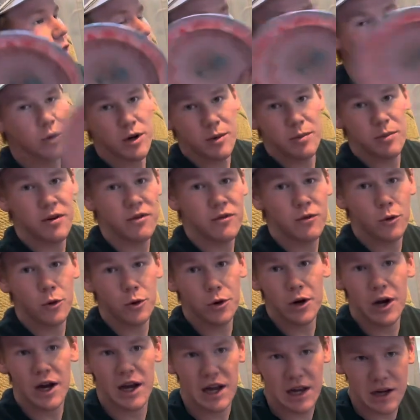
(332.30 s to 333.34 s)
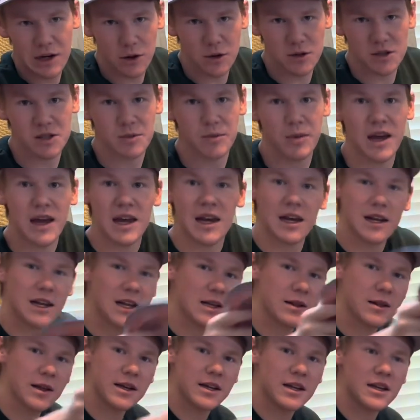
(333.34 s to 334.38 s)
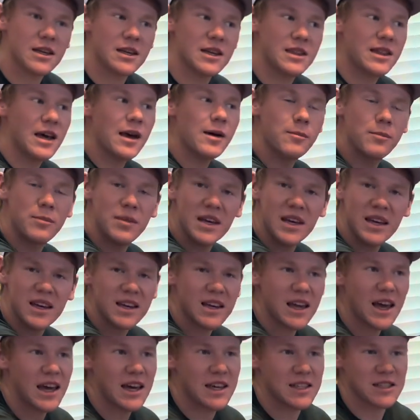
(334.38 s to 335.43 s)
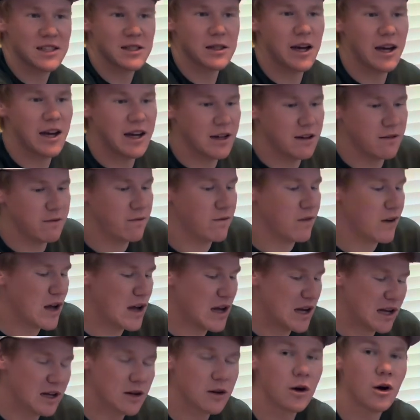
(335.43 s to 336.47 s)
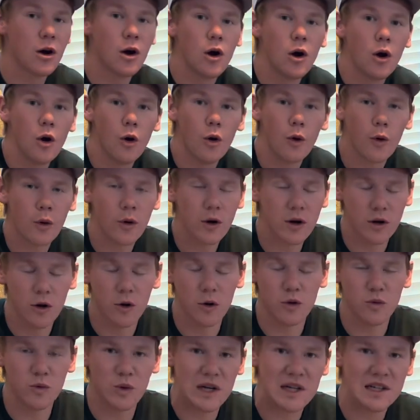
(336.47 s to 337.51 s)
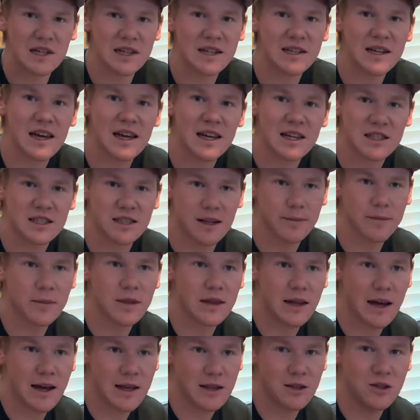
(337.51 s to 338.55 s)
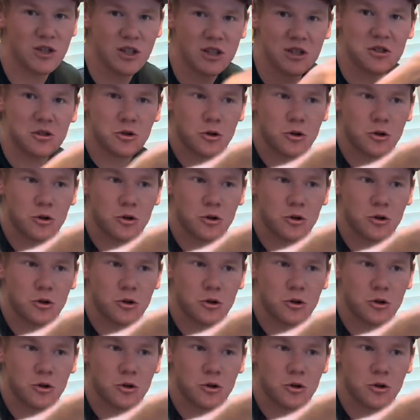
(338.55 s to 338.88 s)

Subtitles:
rip a forehand on some ante, let it get that big S line and fade, or on windy days, something that I can just